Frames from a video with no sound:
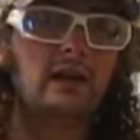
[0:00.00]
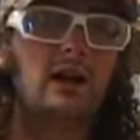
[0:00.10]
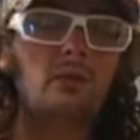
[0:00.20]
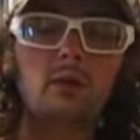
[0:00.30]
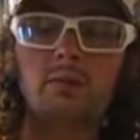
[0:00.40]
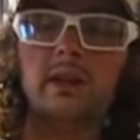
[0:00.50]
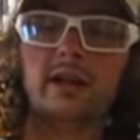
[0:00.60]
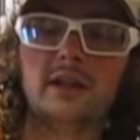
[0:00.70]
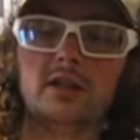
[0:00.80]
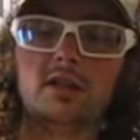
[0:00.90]
hoping that
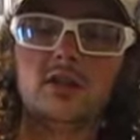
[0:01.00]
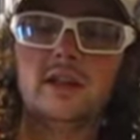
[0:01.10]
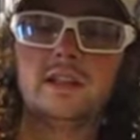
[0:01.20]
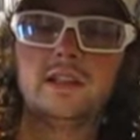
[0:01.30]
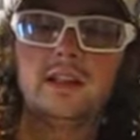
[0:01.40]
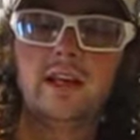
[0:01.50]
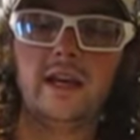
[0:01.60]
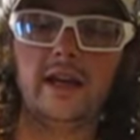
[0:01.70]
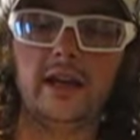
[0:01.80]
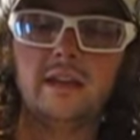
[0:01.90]
it's just
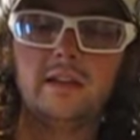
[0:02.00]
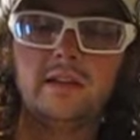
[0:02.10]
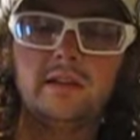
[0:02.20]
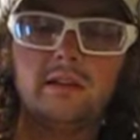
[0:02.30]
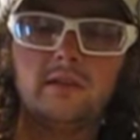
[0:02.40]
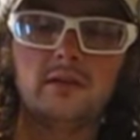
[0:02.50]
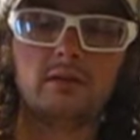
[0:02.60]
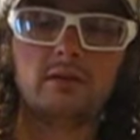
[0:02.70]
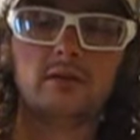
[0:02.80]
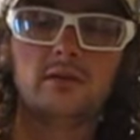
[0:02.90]
that...
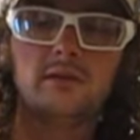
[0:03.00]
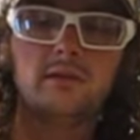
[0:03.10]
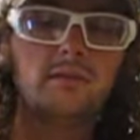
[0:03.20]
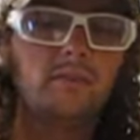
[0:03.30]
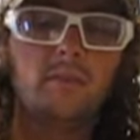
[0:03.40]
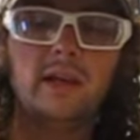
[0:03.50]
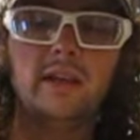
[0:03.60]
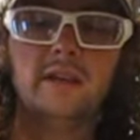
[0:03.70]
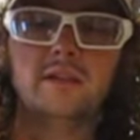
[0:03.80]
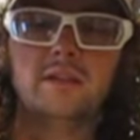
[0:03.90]
Man.